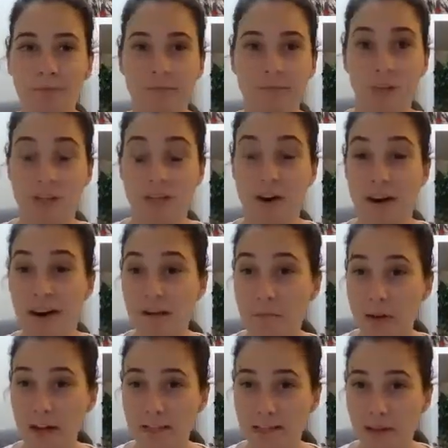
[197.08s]
retire
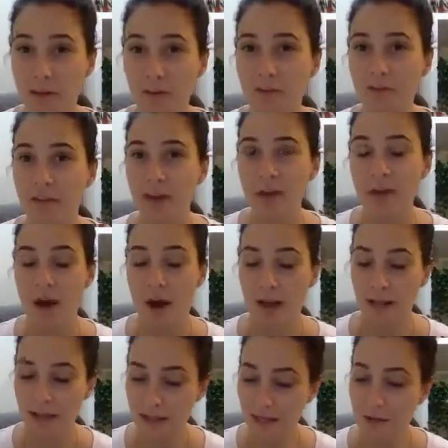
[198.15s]
myself.
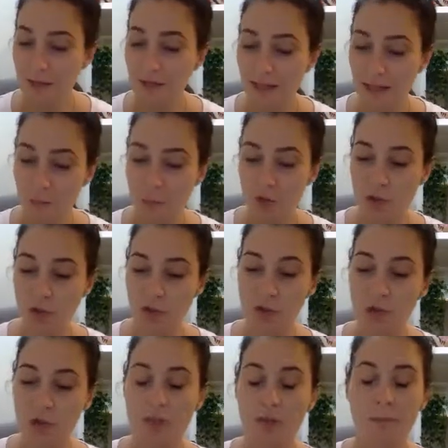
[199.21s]
I literally want
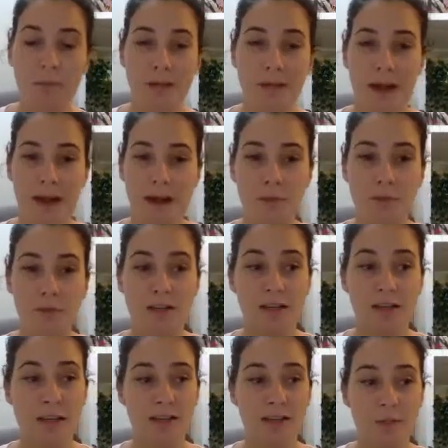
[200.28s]
you to be able to
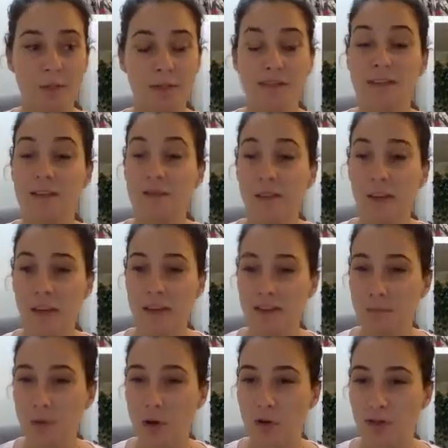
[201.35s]
get specific
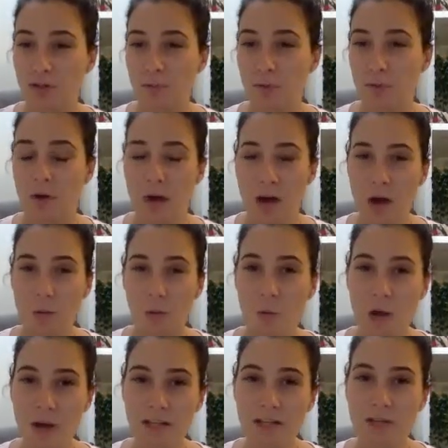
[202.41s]
as possible.
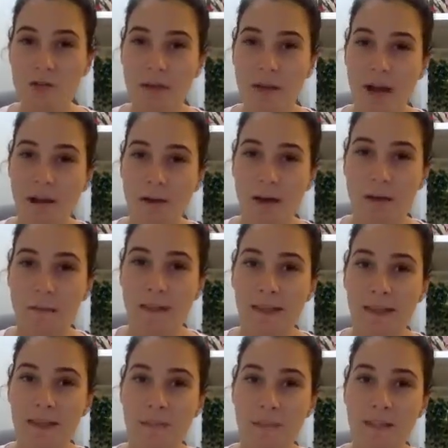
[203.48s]
What is your outcome in
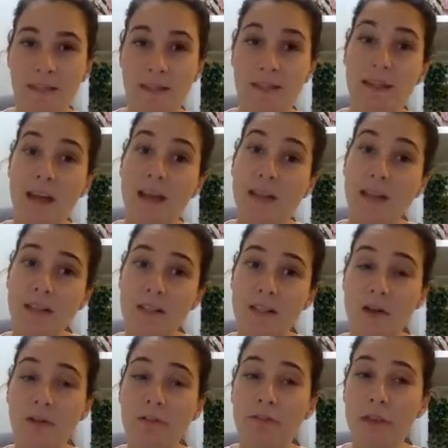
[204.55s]
this business? And let's
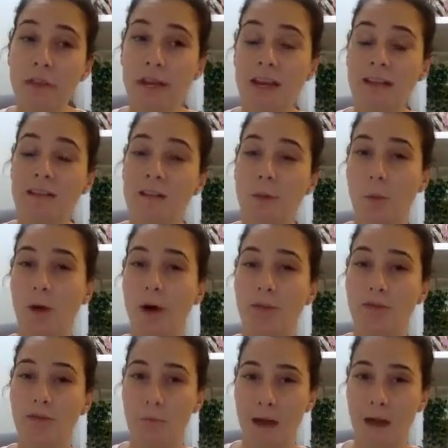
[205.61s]
go for the next
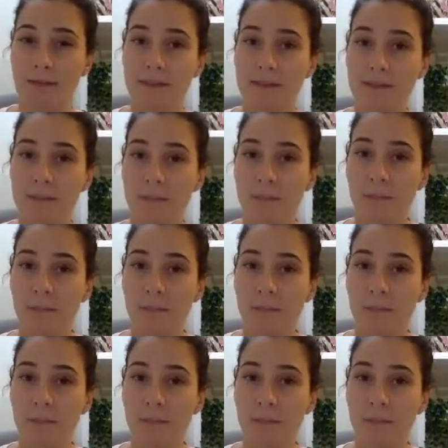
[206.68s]
12 months.